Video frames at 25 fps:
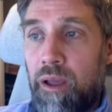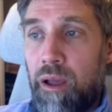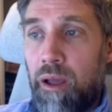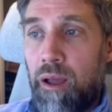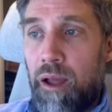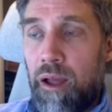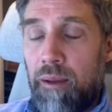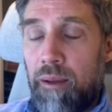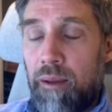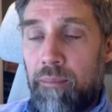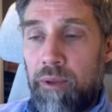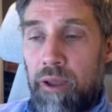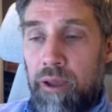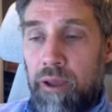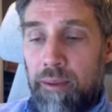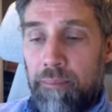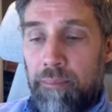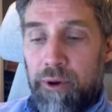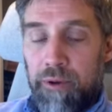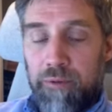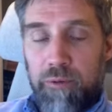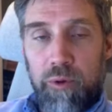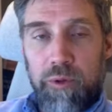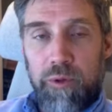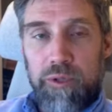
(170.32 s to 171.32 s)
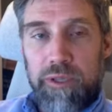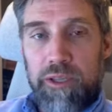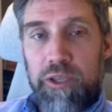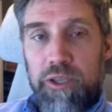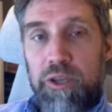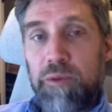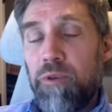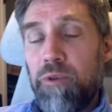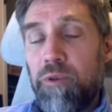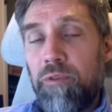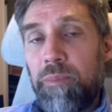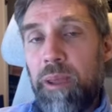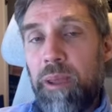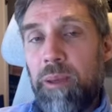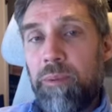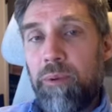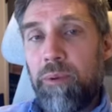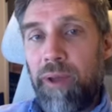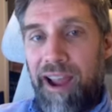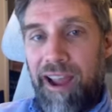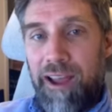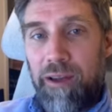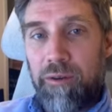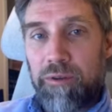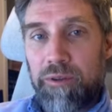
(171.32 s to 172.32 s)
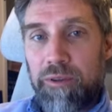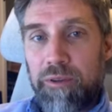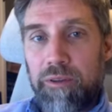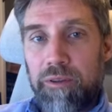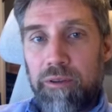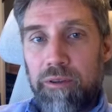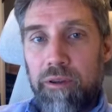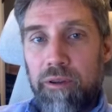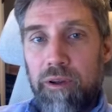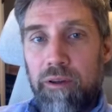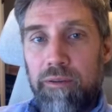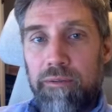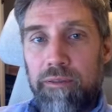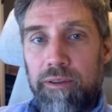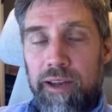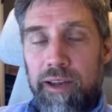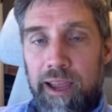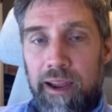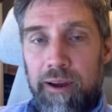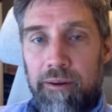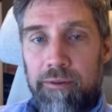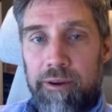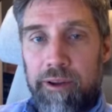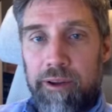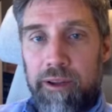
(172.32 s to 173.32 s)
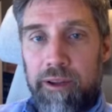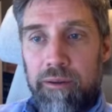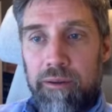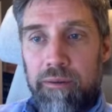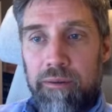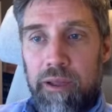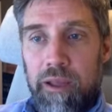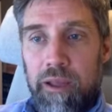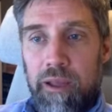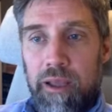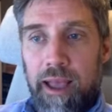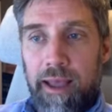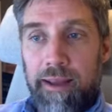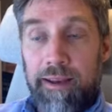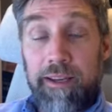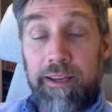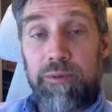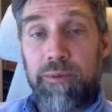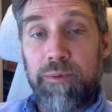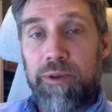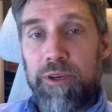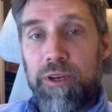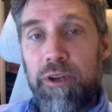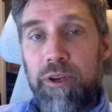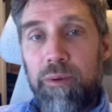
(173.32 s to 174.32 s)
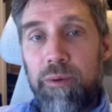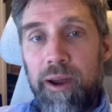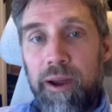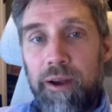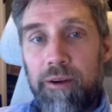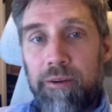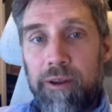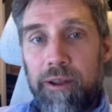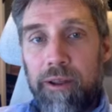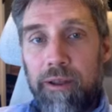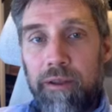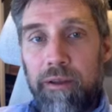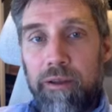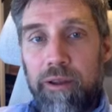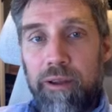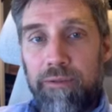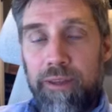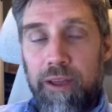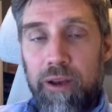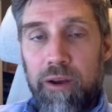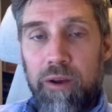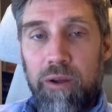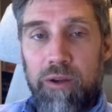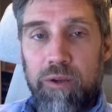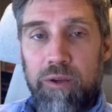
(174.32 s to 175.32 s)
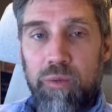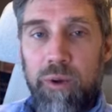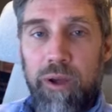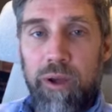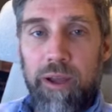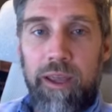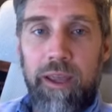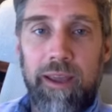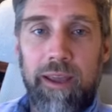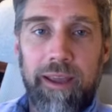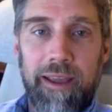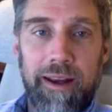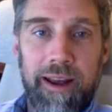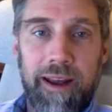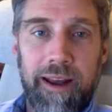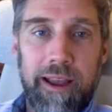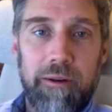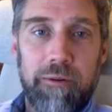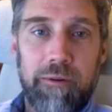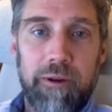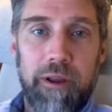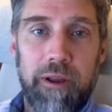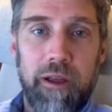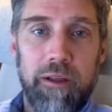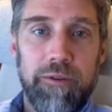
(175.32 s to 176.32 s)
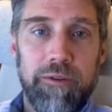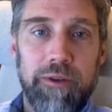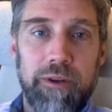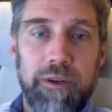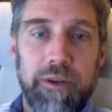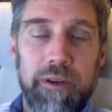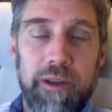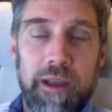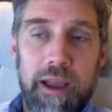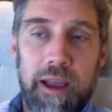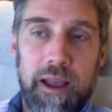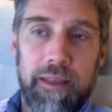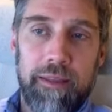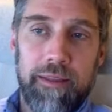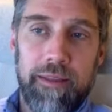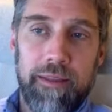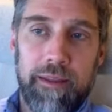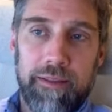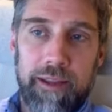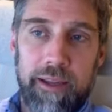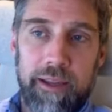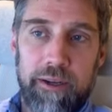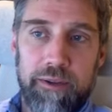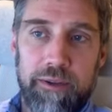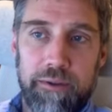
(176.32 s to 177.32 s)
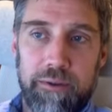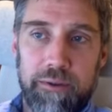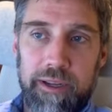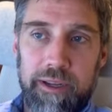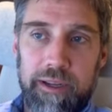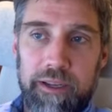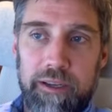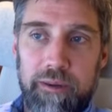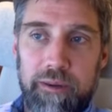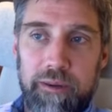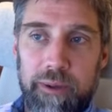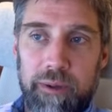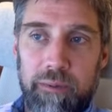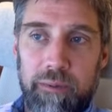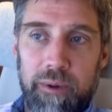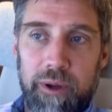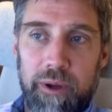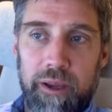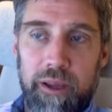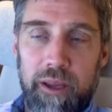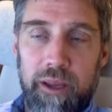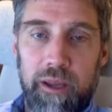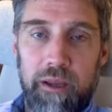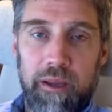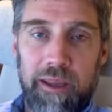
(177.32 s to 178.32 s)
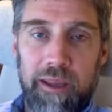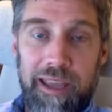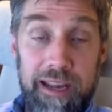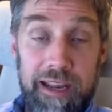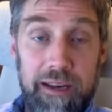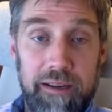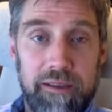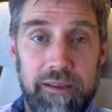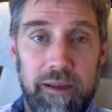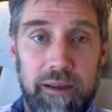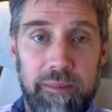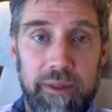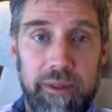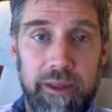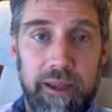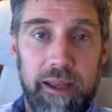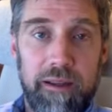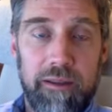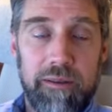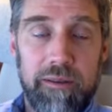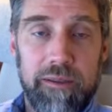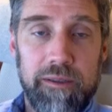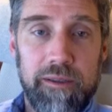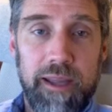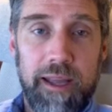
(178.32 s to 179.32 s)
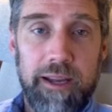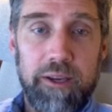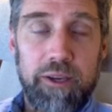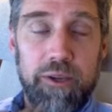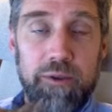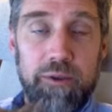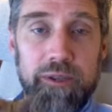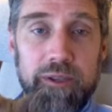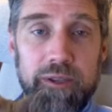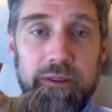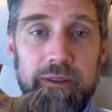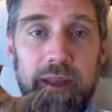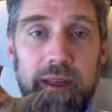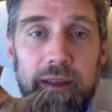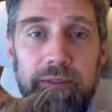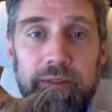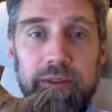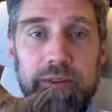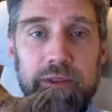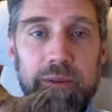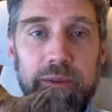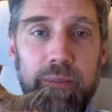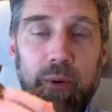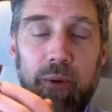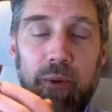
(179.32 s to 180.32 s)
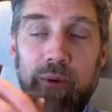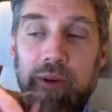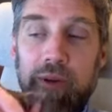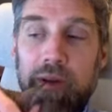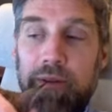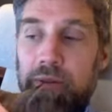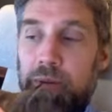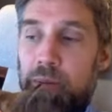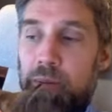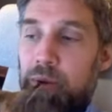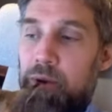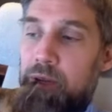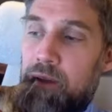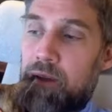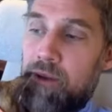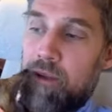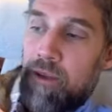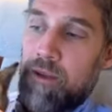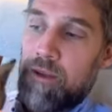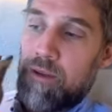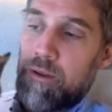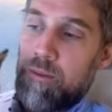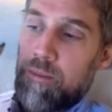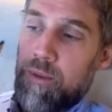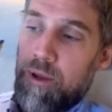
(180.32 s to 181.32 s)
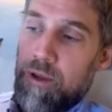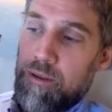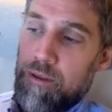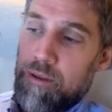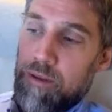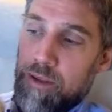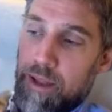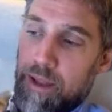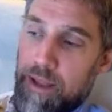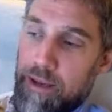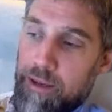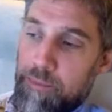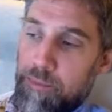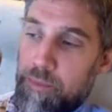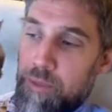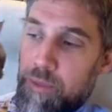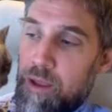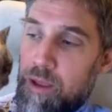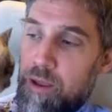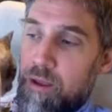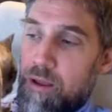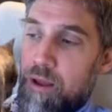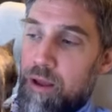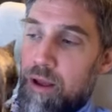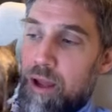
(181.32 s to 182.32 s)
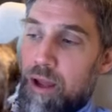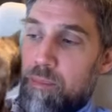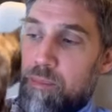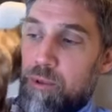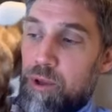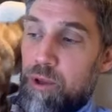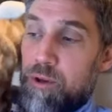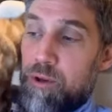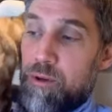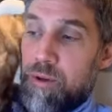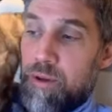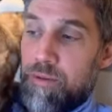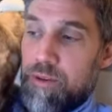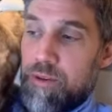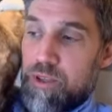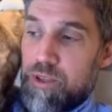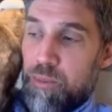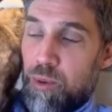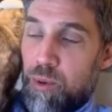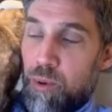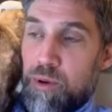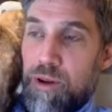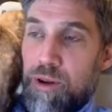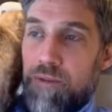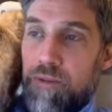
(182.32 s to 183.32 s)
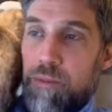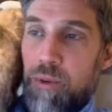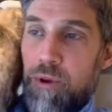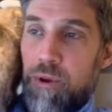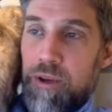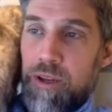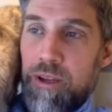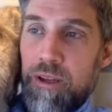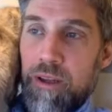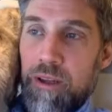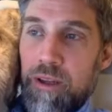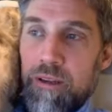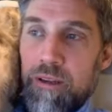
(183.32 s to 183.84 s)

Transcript: But of course, as you move people out of an area and into a new area, if they're not working in agriculture, then they do need to be working in something else. And you still have to support everybody, pardon the cat, you do have to support everybody